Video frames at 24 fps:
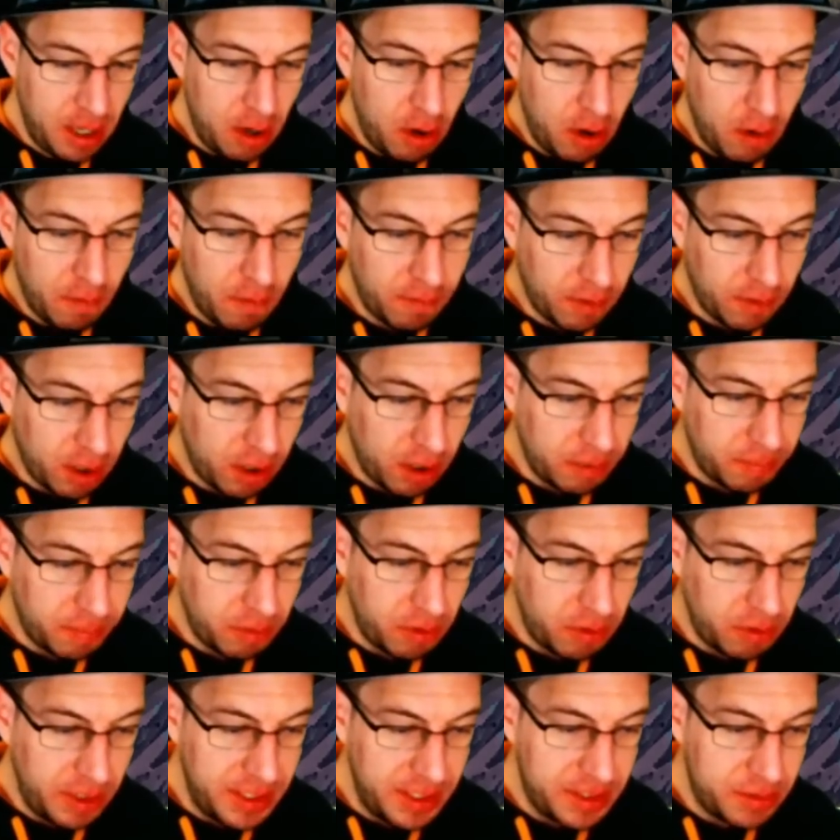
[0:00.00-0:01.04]
Overall
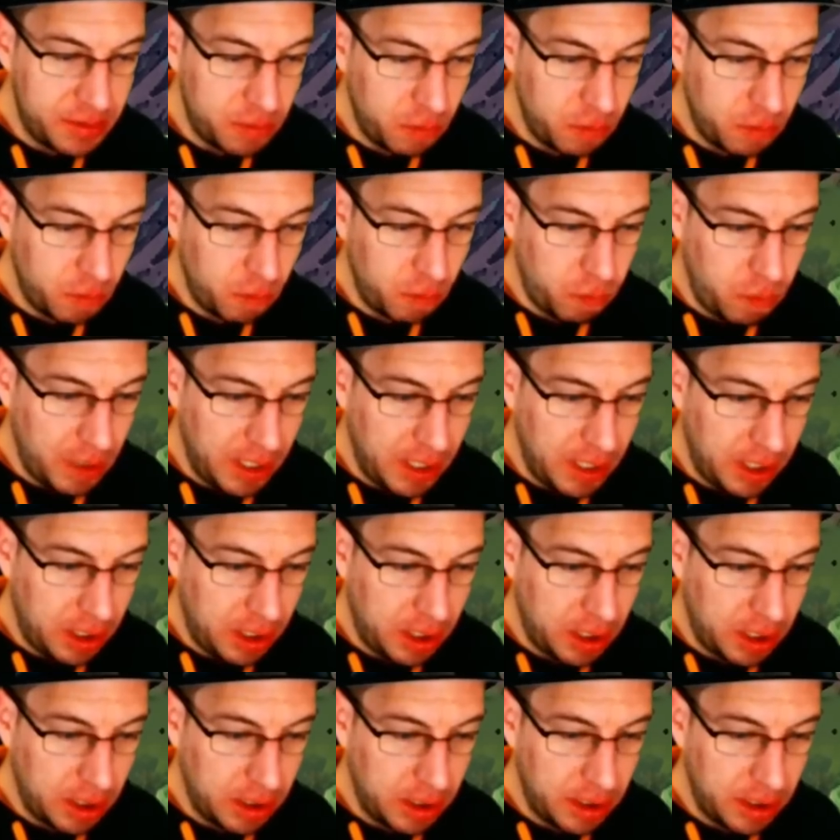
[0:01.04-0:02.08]
points,
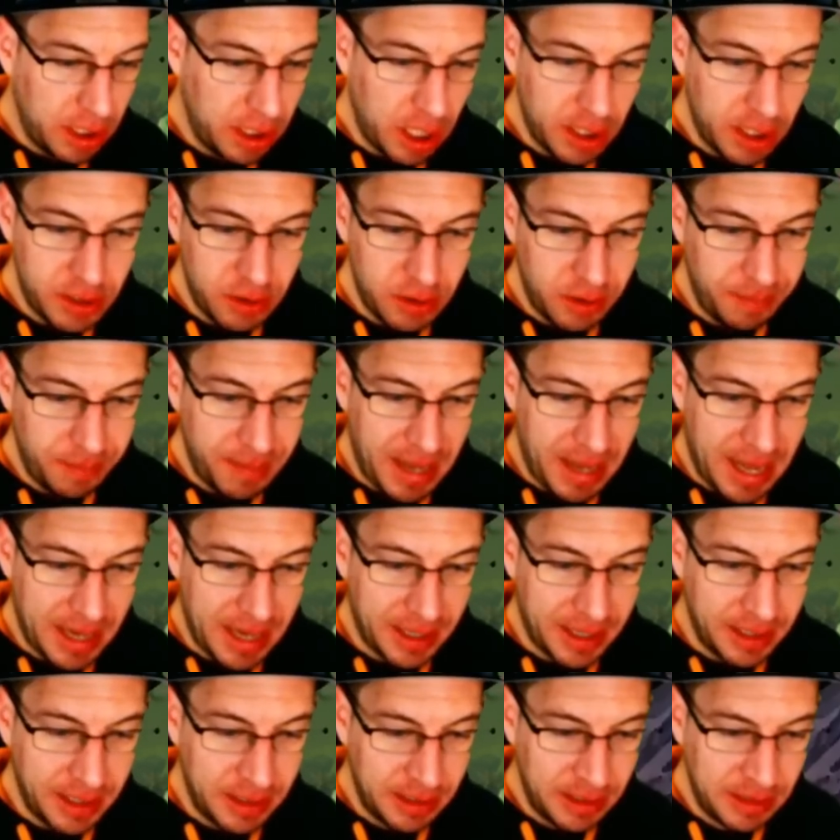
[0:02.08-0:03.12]
we're not doing
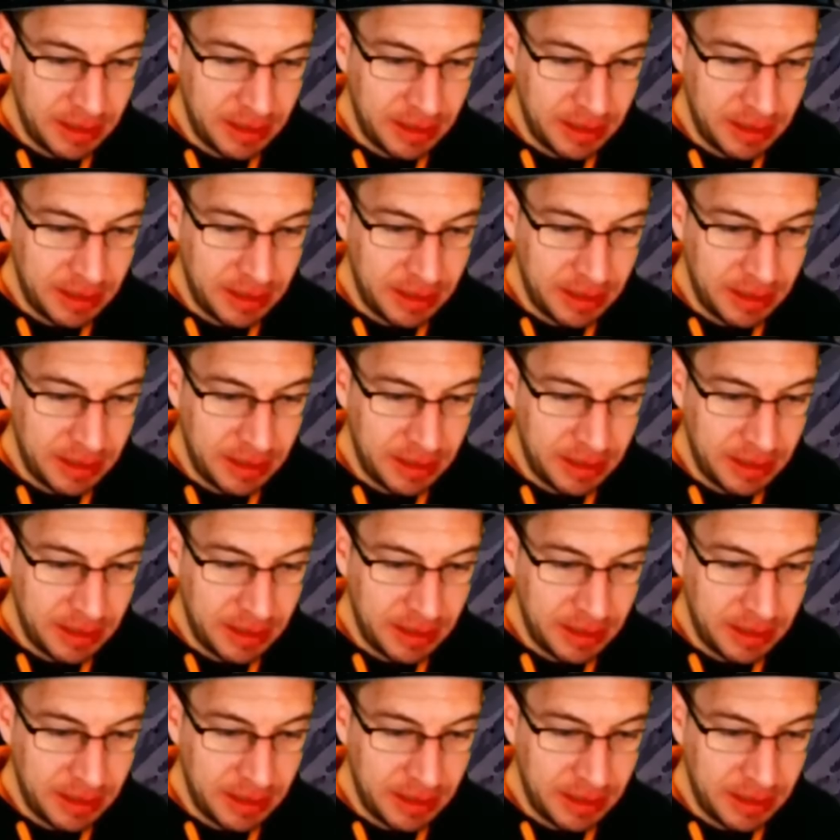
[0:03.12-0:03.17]
bad.